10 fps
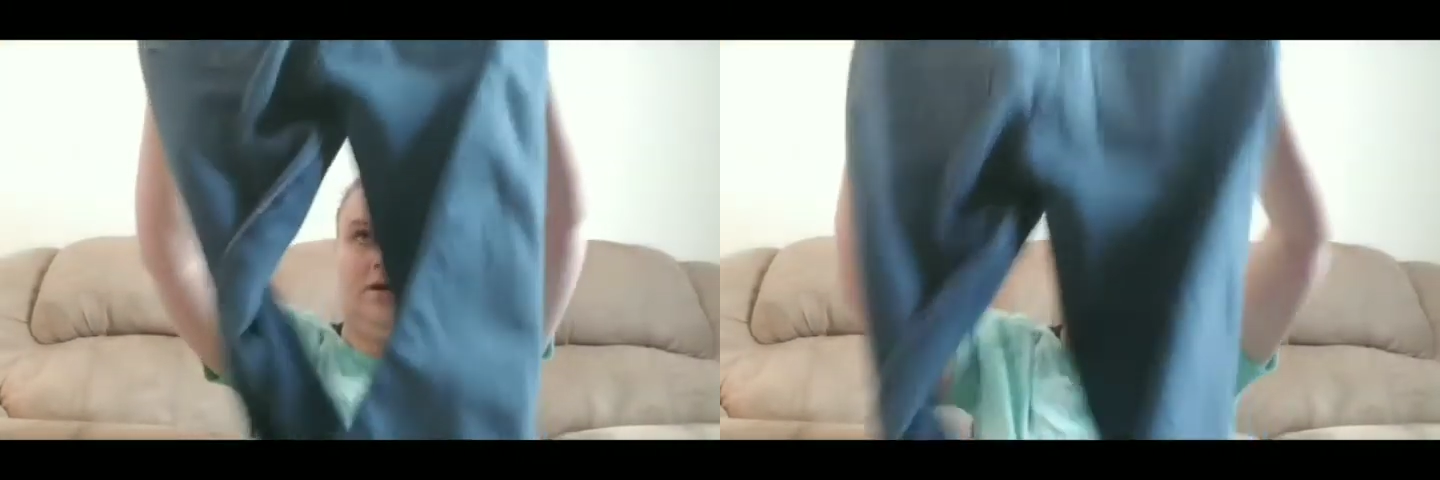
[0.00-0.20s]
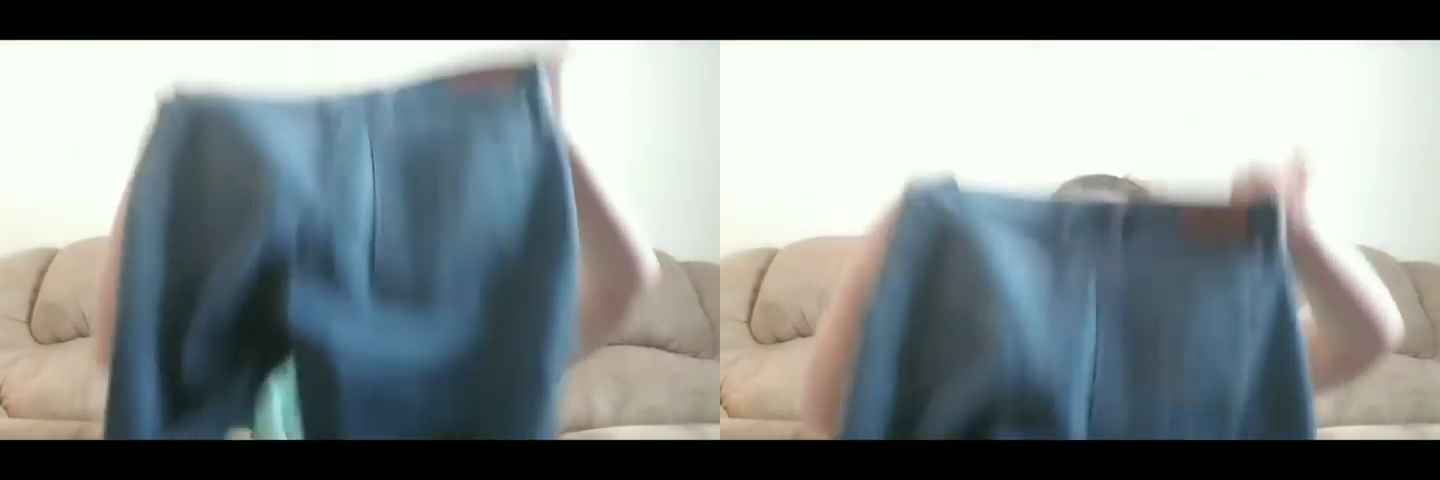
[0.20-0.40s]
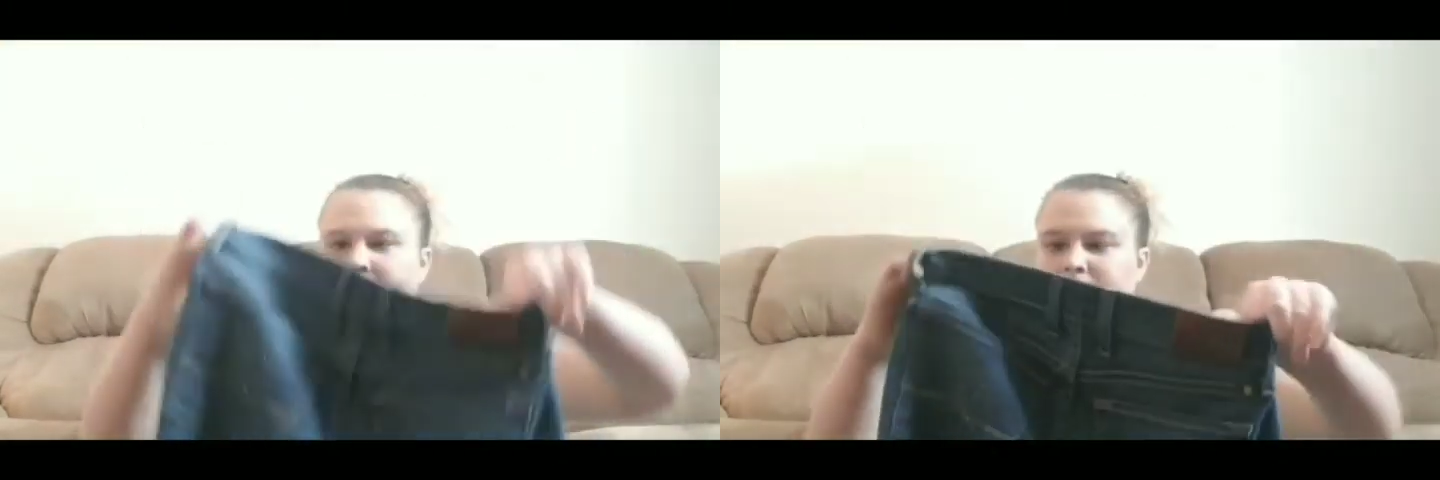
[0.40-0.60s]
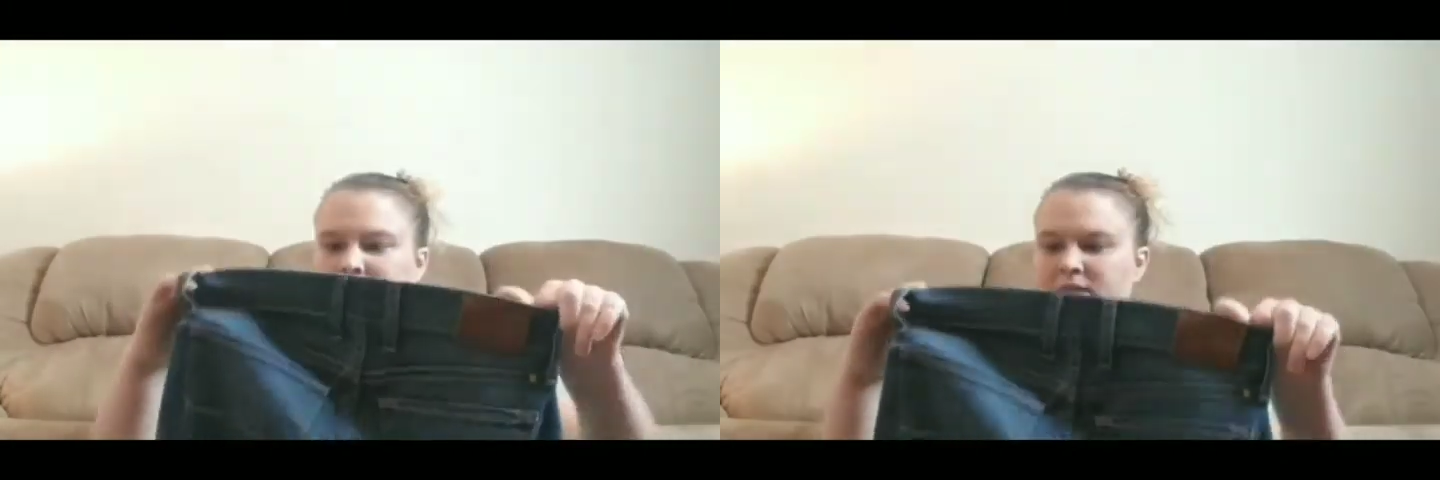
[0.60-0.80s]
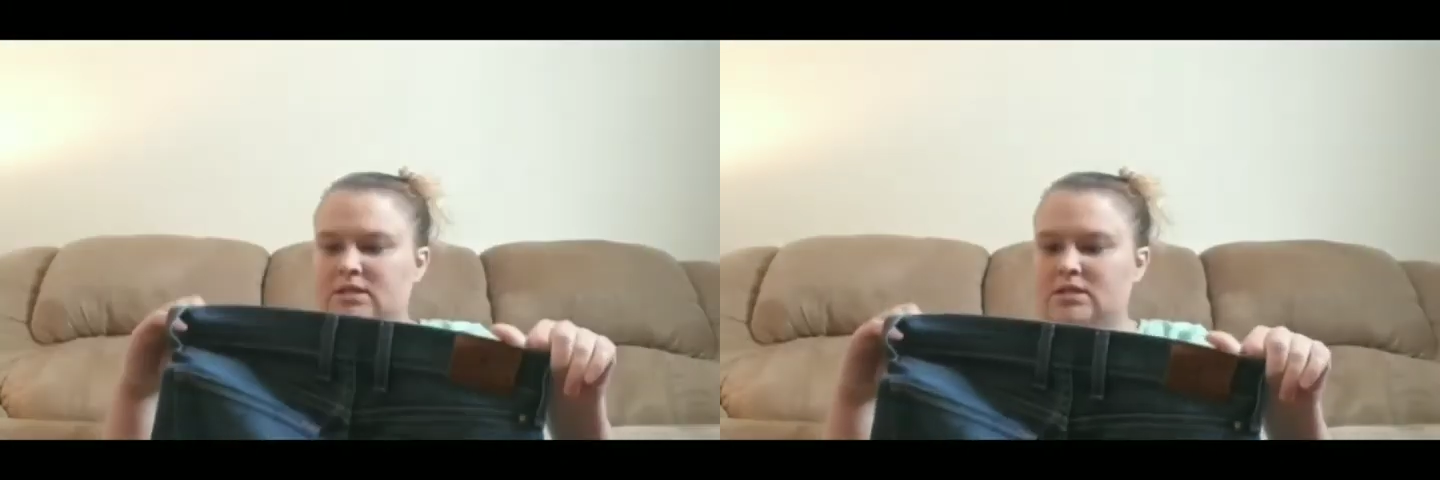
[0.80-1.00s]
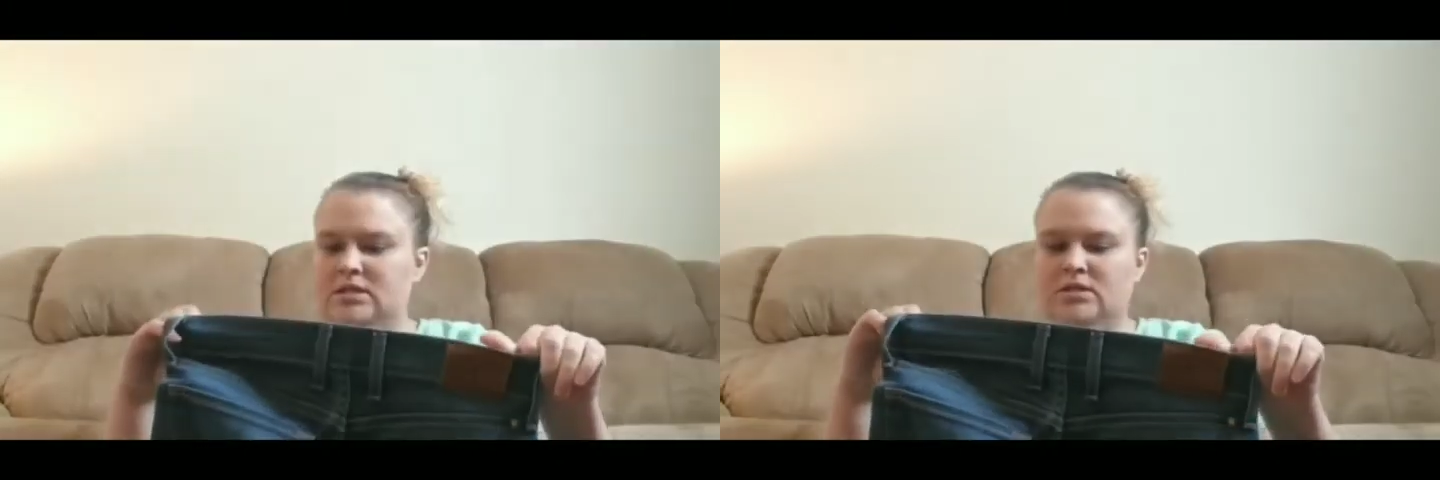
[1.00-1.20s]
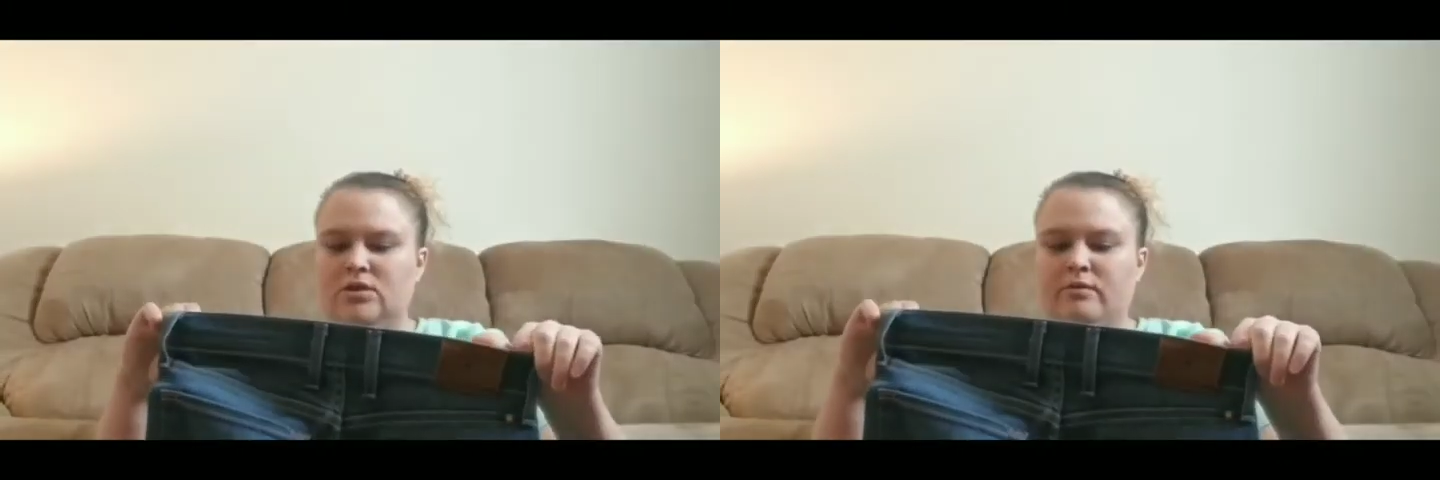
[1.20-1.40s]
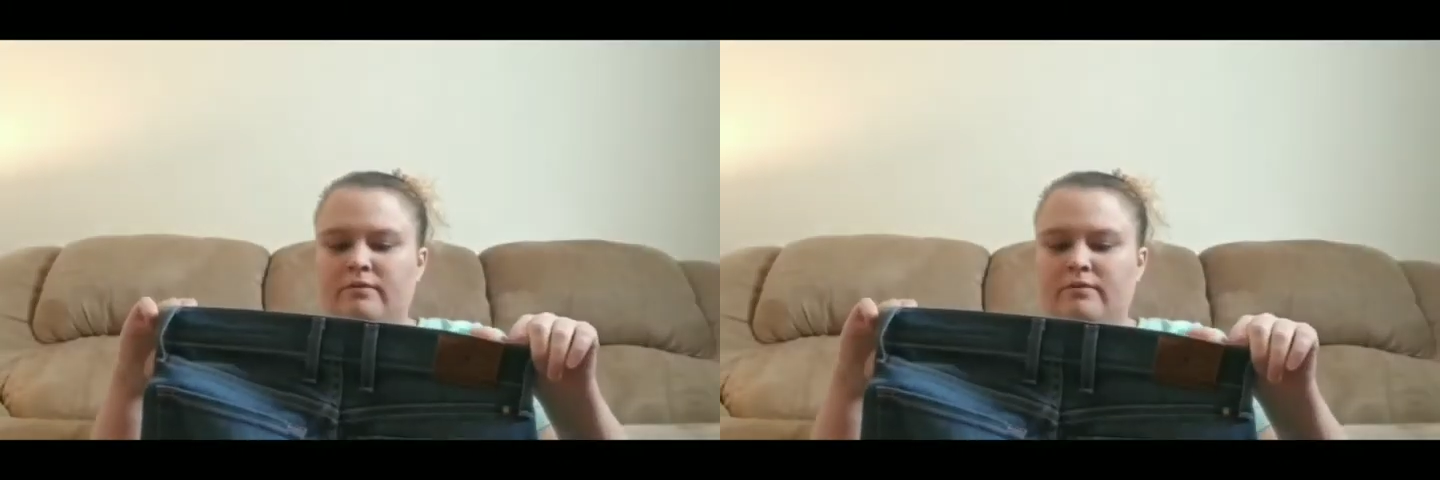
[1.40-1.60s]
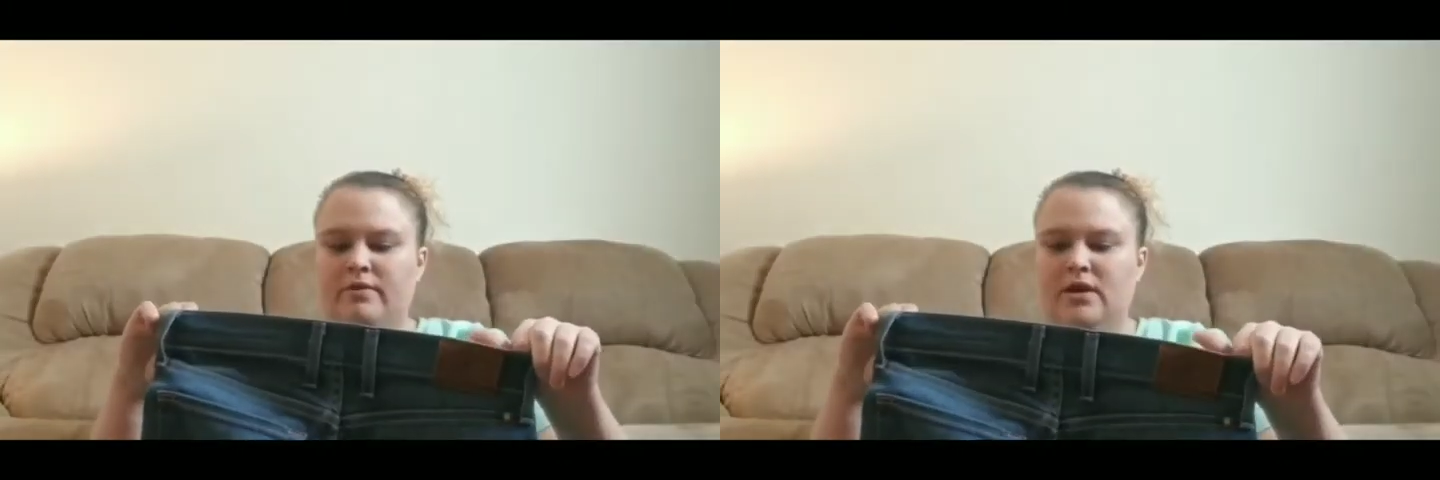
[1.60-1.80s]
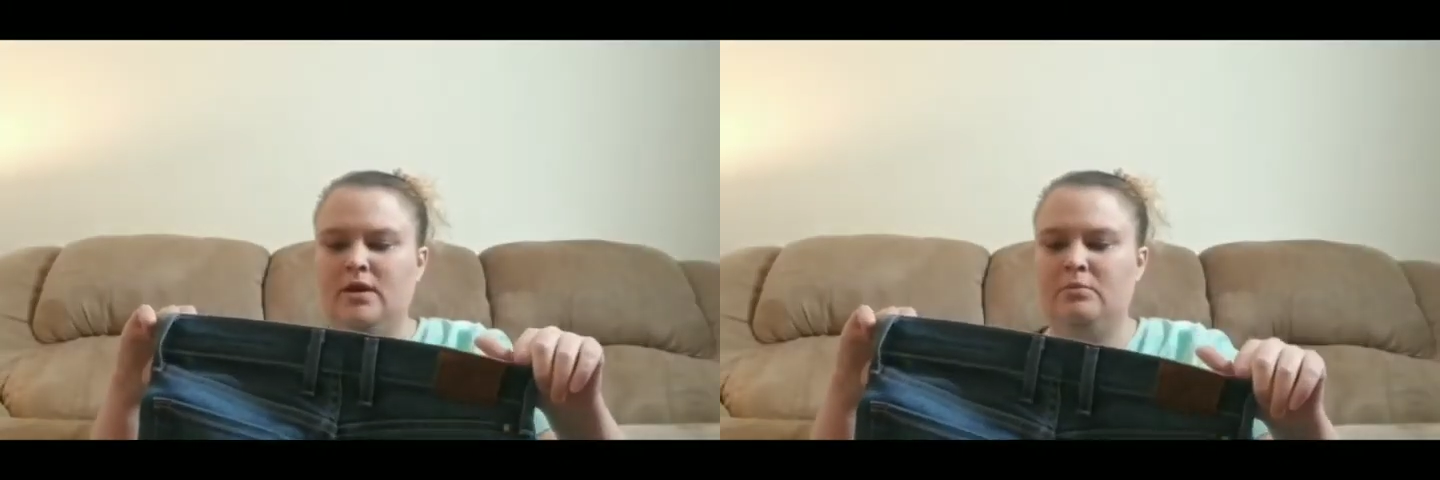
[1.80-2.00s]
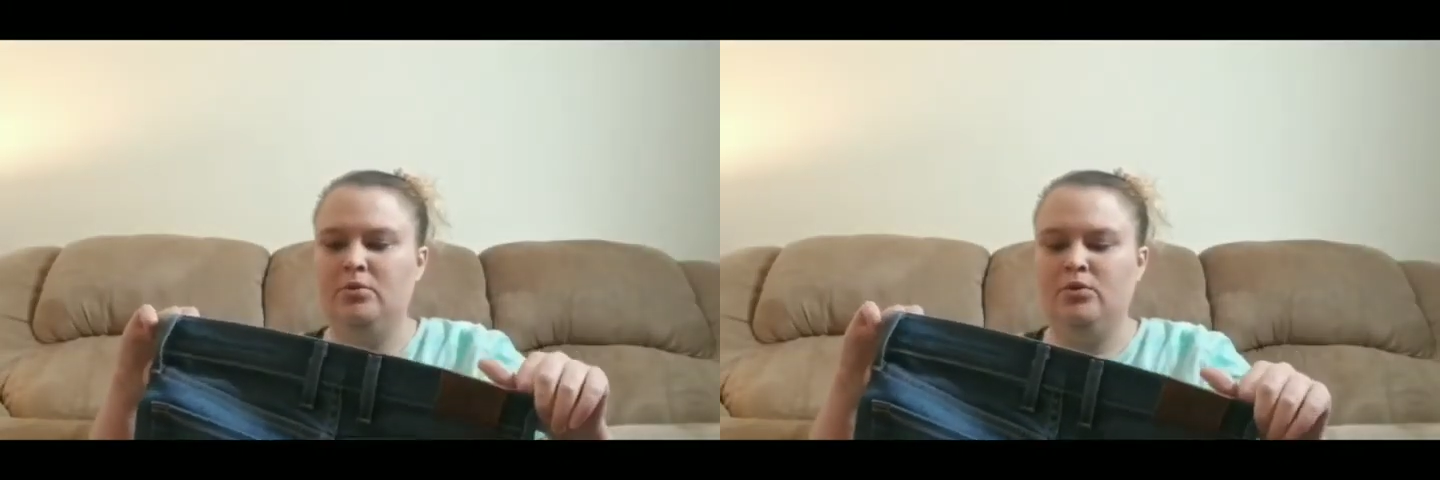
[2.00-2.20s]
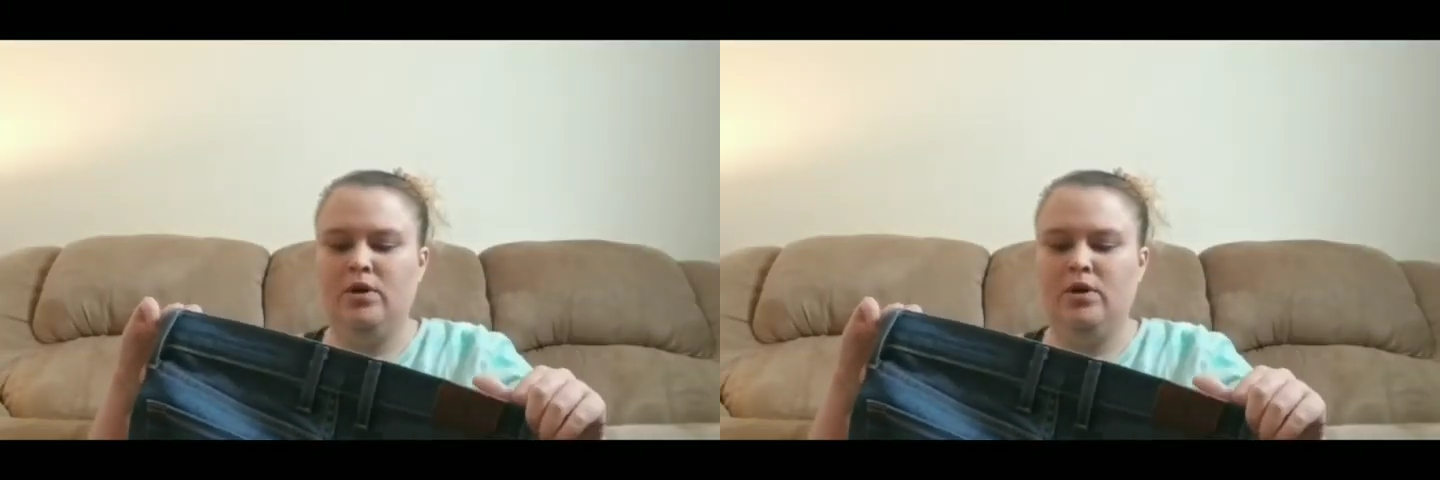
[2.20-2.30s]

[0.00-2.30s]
Um, this is a Sophia boot